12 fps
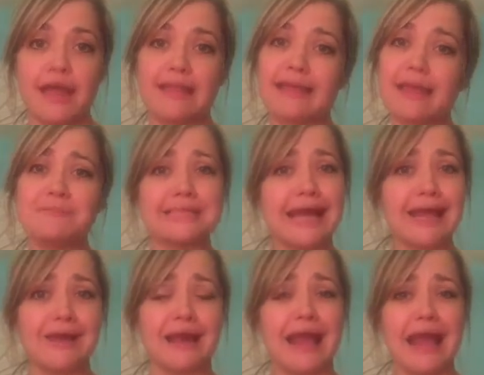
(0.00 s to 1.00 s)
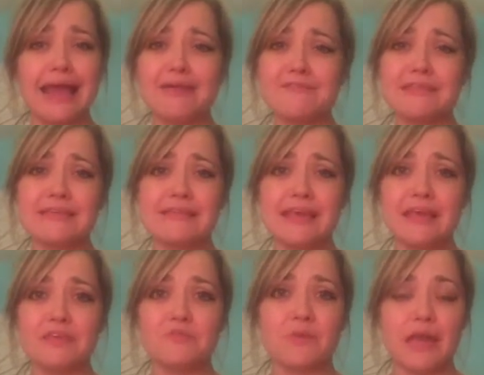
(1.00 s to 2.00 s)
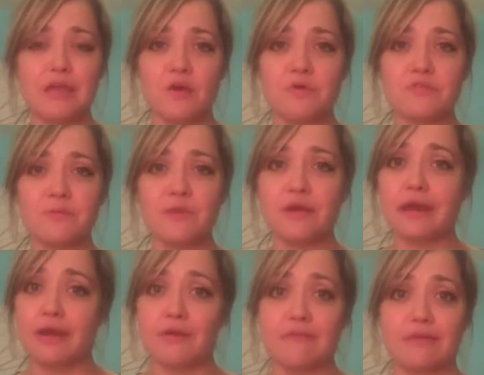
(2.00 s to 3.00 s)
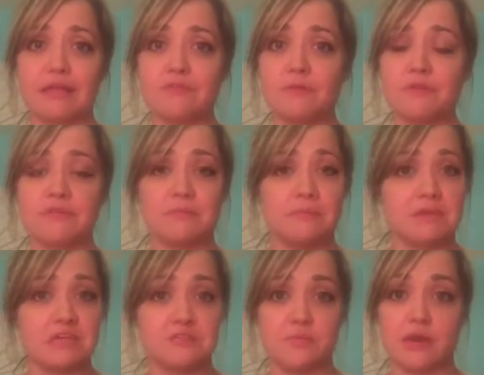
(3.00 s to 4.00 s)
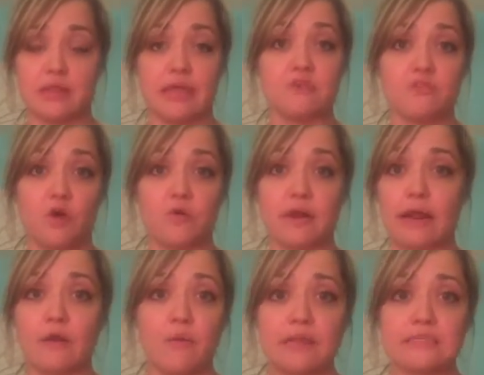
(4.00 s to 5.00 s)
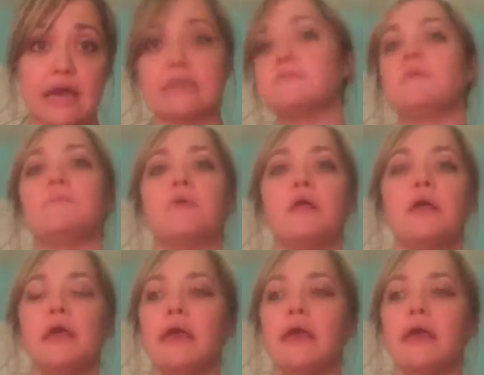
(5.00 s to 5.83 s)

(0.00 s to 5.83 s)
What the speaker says: Like, I'm tired. I have 6 kids. When I go somewhere and I don't have kids around, sometimes I just want to like zone and I don't want to talk to people.